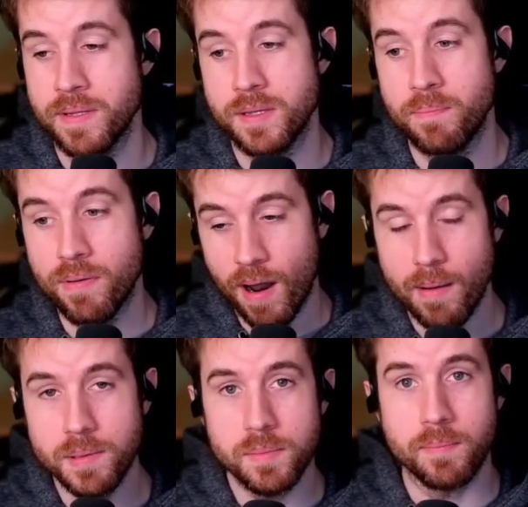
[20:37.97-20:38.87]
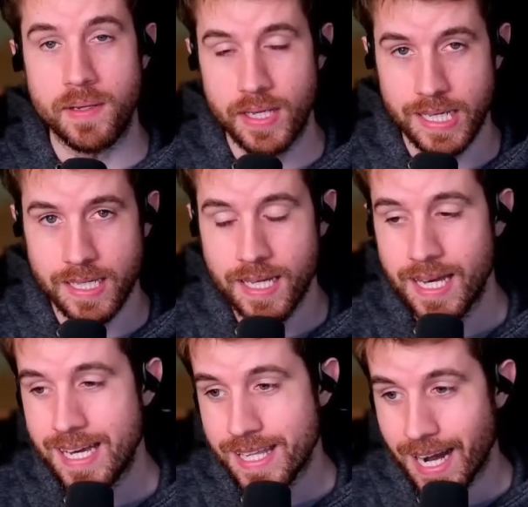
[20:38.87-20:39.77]
But the problem being
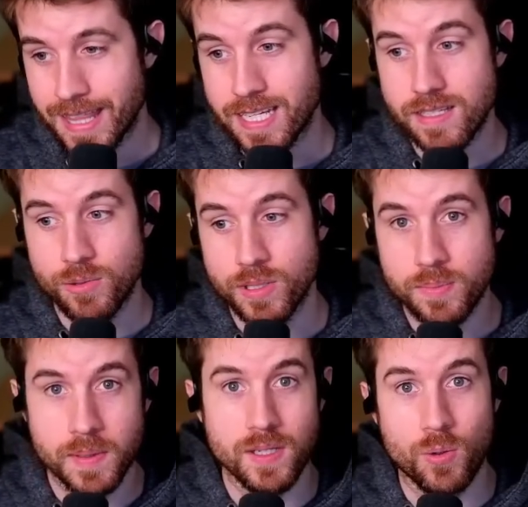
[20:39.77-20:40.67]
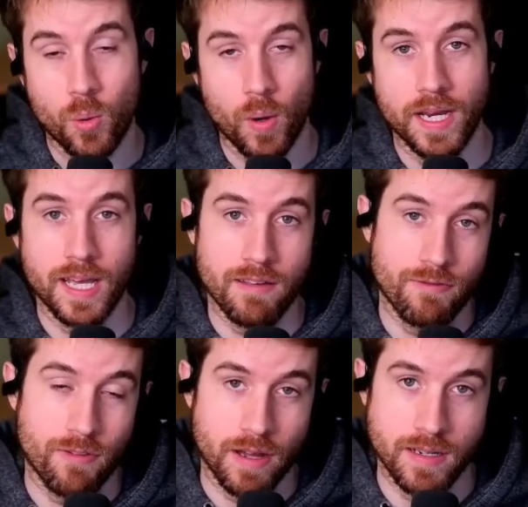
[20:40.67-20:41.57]
that I think it's going to be quite a
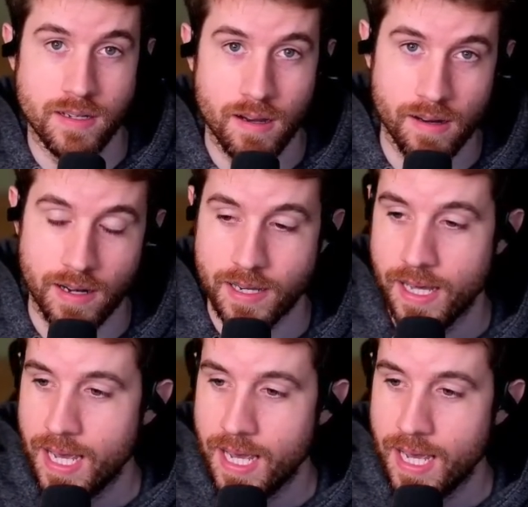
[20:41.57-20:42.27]
fun card,